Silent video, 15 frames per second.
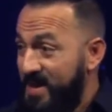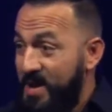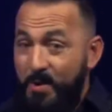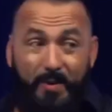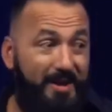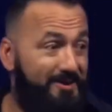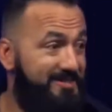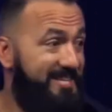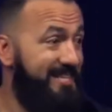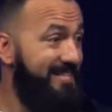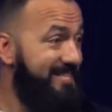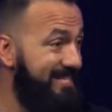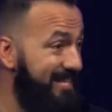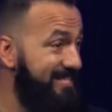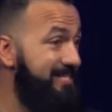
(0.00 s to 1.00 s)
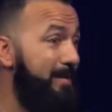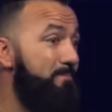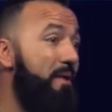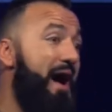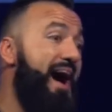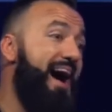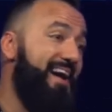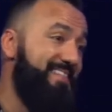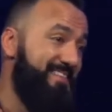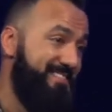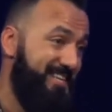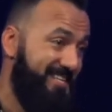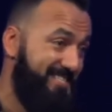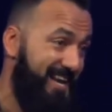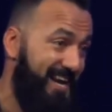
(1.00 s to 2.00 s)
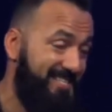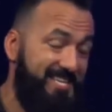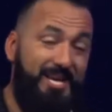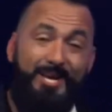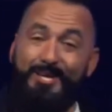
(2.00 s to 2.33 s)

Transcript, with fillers: We don't see the system behind the success.